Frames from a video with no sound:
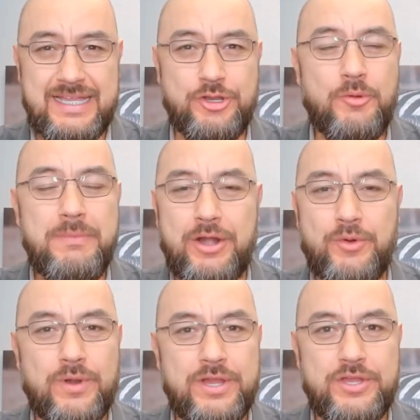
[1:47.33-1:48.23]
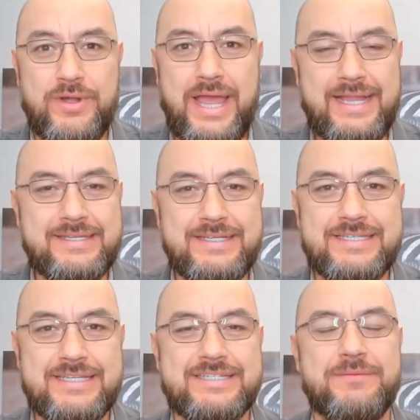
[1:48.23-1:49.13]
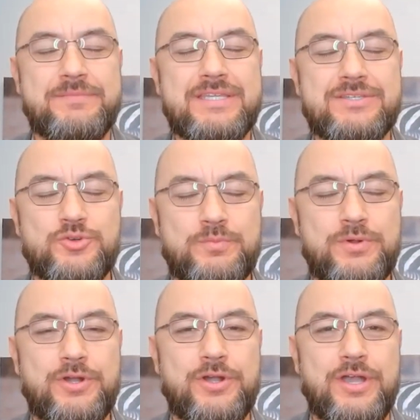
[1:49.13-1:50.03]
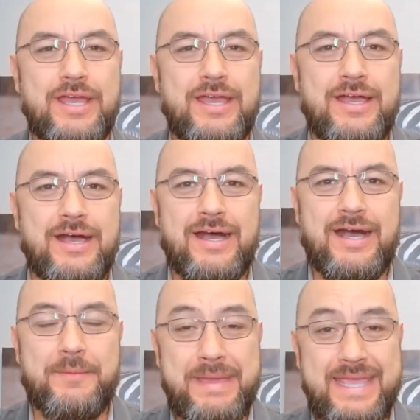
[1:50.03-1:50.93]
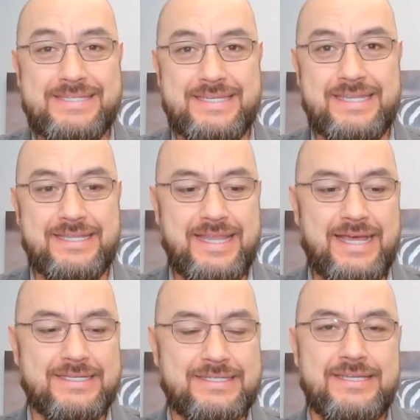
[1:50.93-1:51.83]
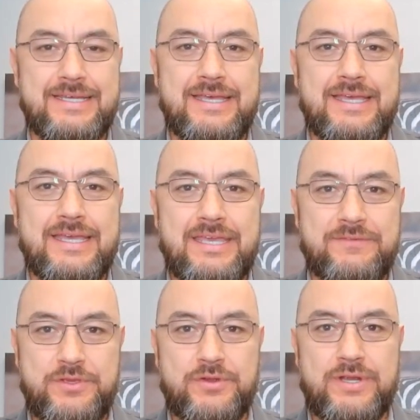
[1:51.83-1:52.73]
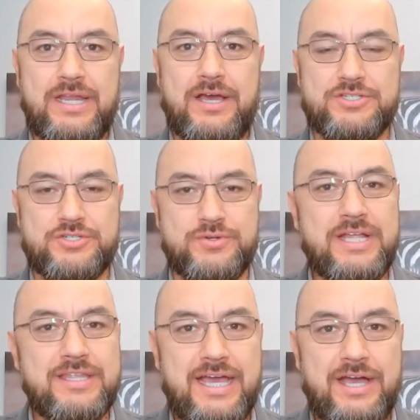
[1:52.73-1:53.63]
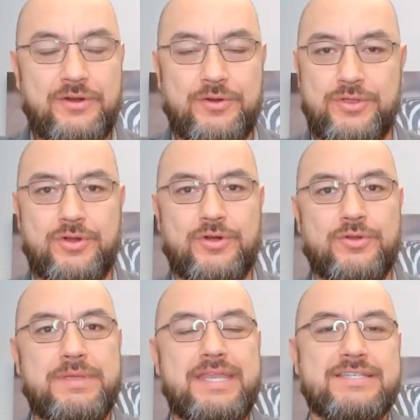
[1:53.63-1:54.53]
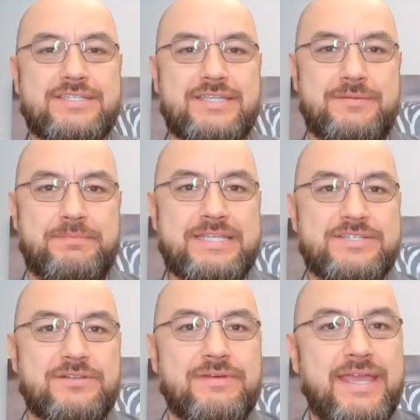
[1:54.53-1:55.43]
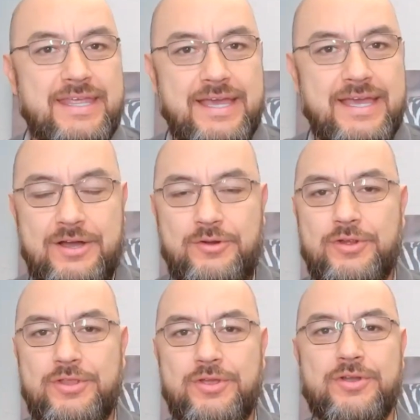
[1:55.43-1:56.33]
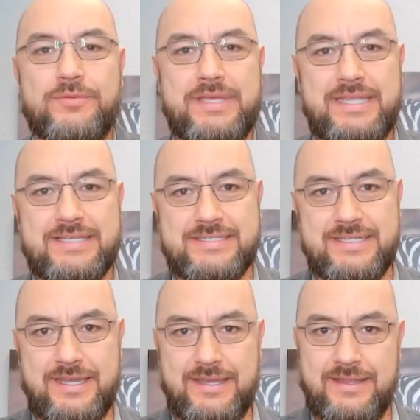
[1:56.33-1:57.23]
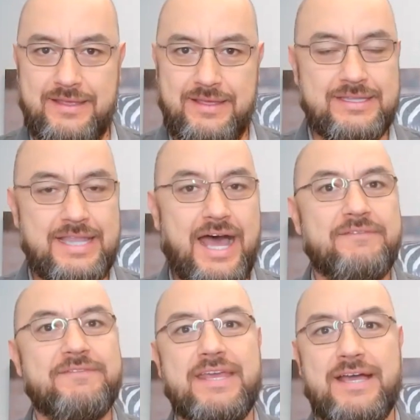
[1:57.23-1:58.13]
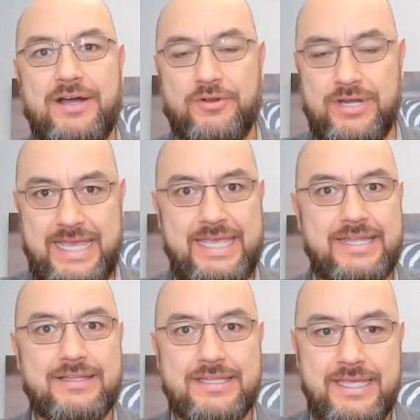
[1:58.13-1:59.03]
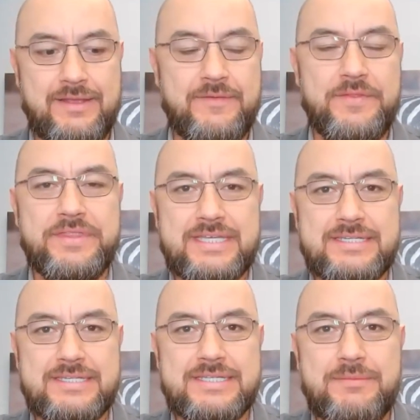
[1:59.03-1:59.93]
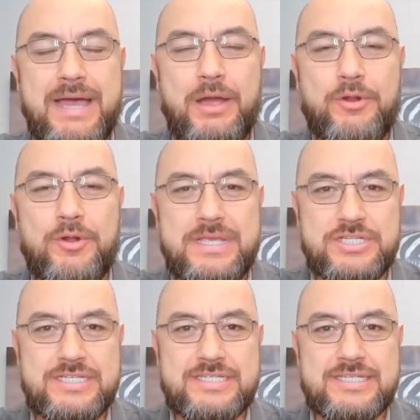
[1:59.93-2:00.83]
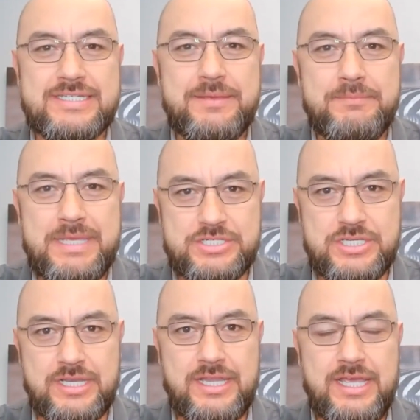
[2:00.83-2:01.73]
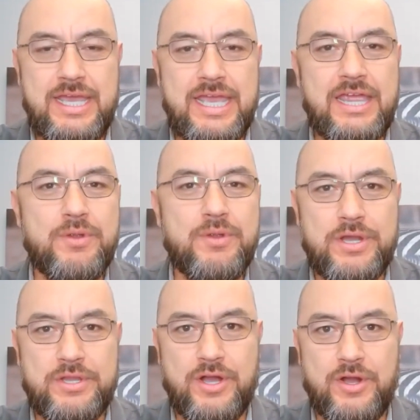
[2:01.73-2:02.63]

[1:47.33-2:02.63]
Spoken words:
no matter where you're at, it is something super amazing that if you're in Australia, or you go to meetings in Pennsylvania, or you go to meetings in Latvia or Italy, the Mower mission is the same mission everywhere you